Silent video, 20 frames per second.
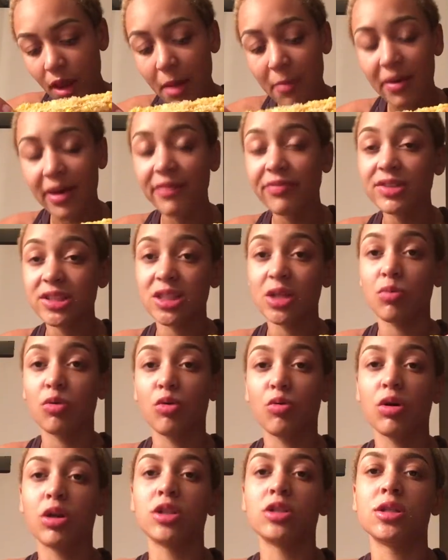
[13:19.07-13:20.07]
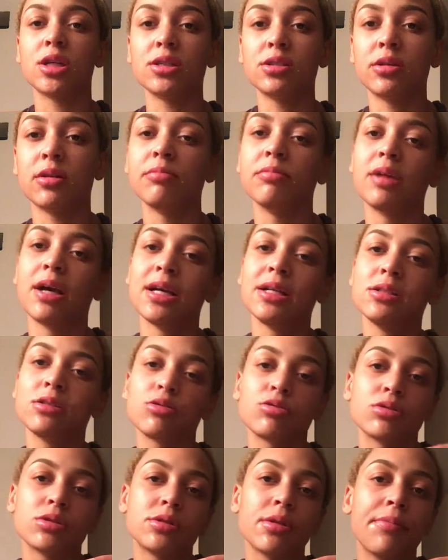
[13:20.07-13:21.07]
But if it's somewhere where we're dressed up
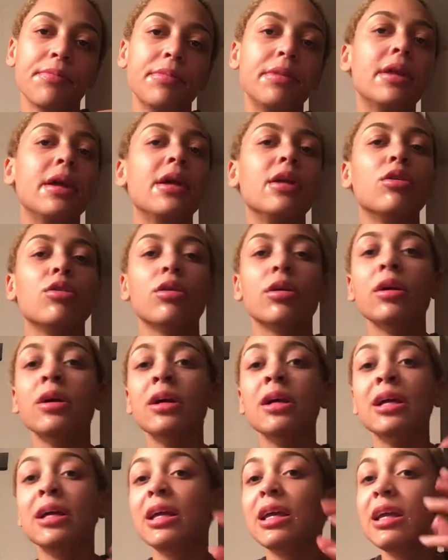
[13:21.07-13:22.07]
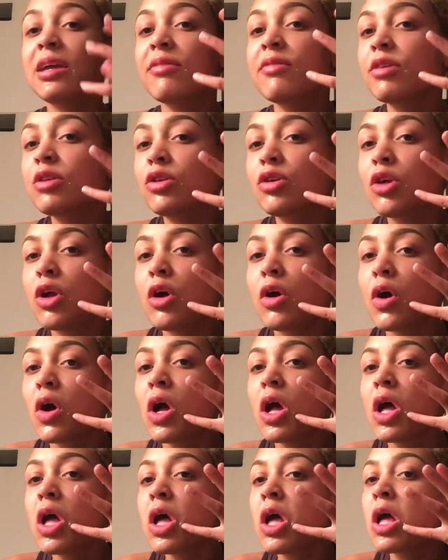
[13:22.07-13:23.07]
nice or something, or even, you
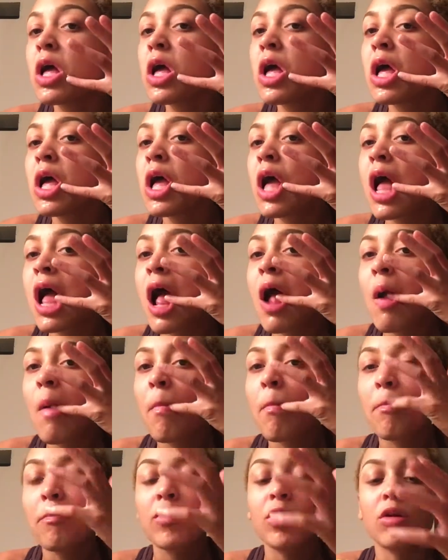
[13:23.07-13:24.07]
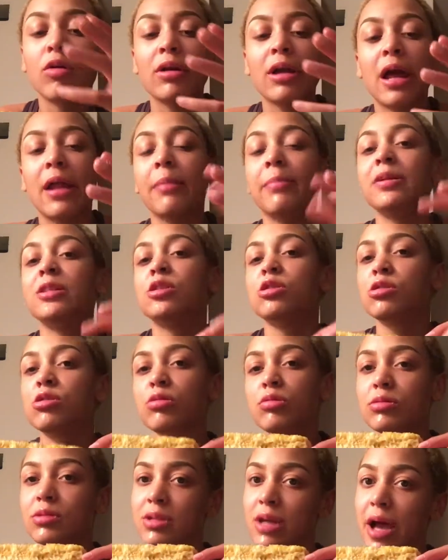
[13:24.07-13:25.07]
know, we don't gotta be
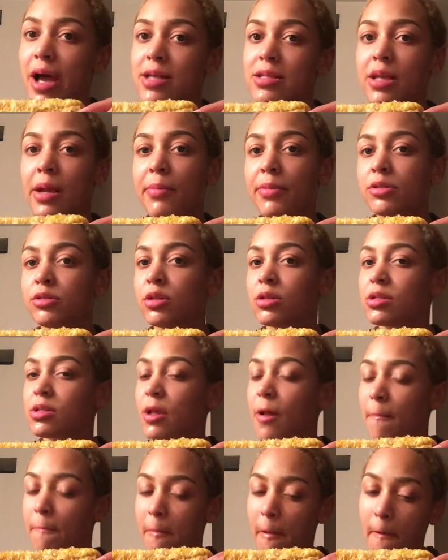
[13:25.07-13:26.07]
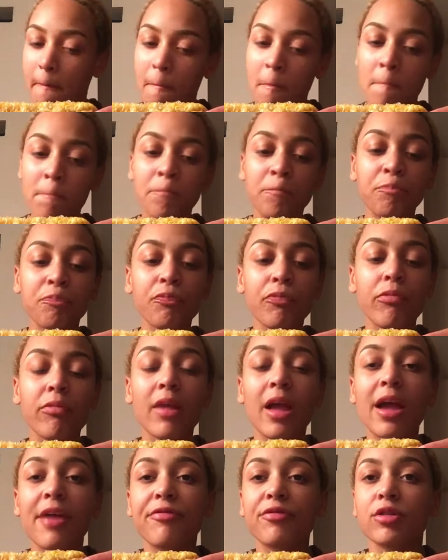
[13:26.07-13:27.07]
suit and tie type of dressed up, but
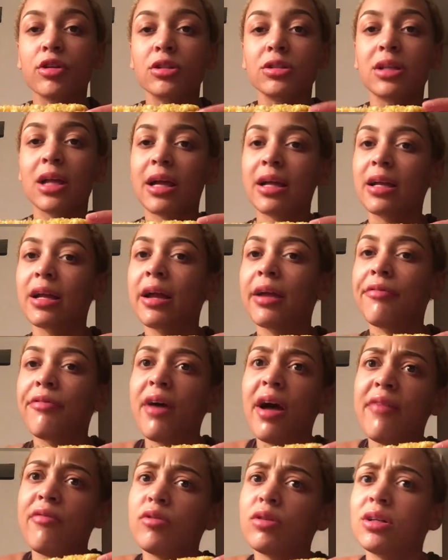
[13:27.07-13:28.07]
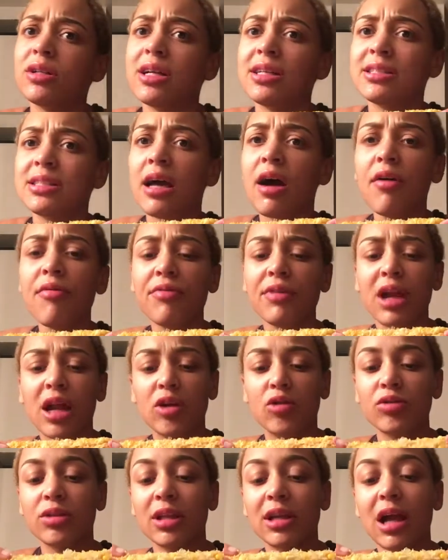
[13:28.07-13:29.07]
if there's like, if I have on a nice outfit, I
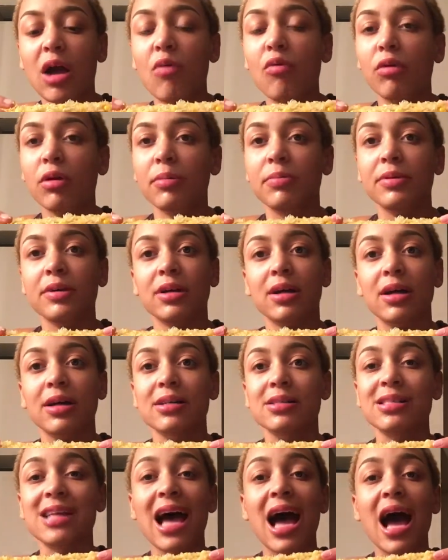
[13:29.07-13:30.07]
don't think I would, because